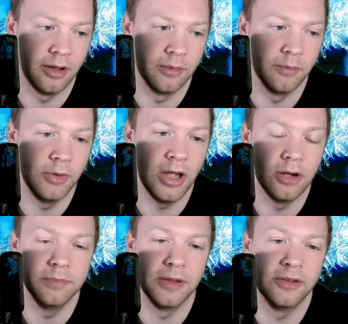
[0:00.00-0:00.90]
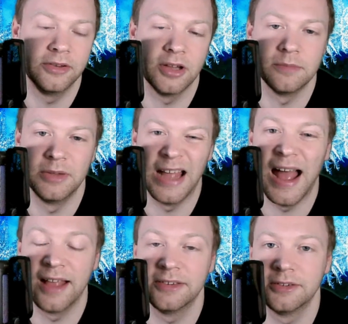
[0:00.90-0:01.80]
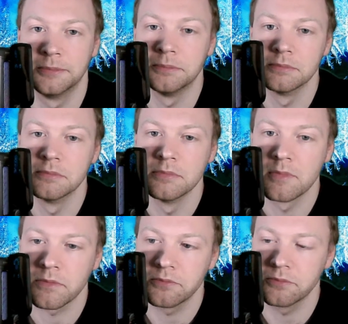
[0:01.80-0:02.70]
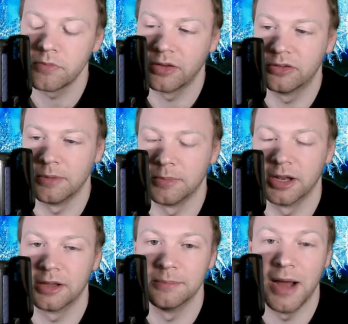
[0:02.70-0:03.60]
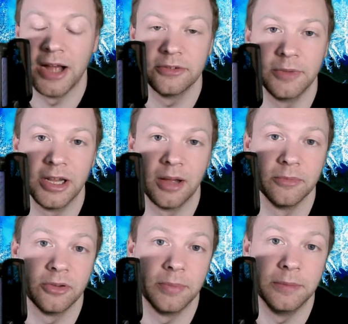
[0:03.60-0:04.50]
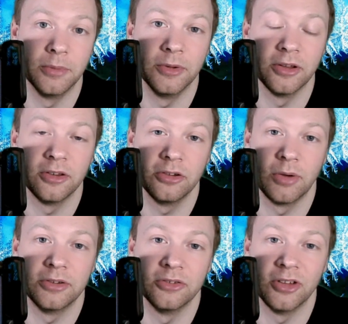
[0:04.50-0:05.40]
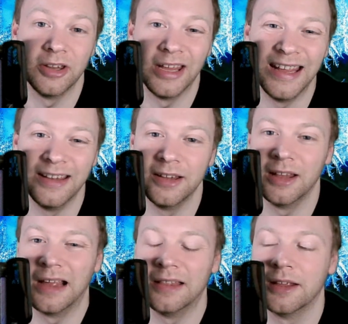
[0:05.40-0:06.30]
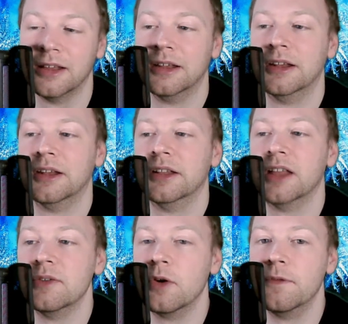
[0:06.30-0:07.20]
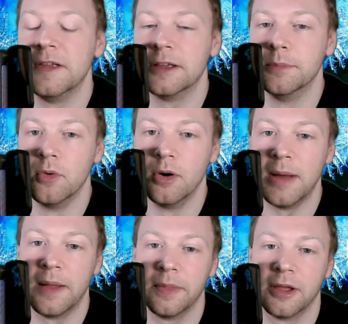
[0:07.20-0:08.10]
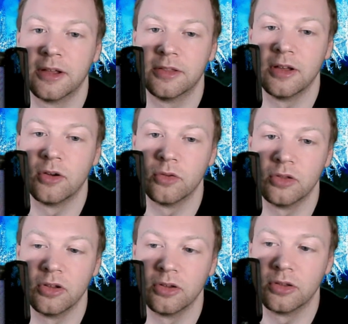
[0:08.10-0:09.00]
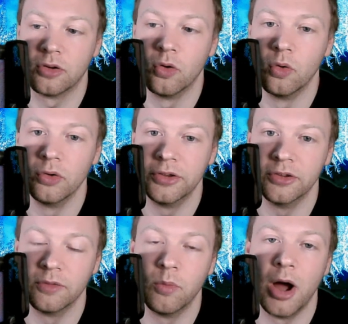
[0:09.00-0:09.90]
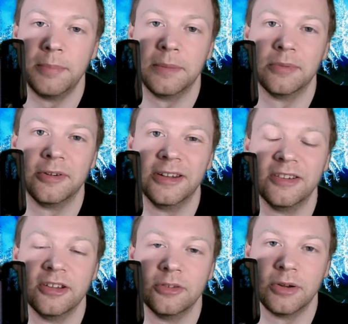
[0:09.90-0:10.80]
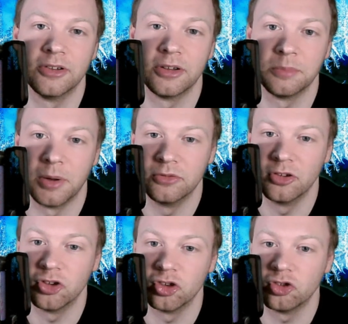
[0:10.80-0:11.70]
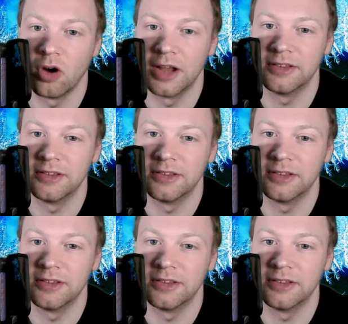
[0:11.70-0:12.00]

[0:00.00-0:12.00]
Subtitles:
we hope that this government has some kind of compassion when it comes to people in the situations that they're in, and they will think more about the causes of why people are in these situations as opposed to just trying to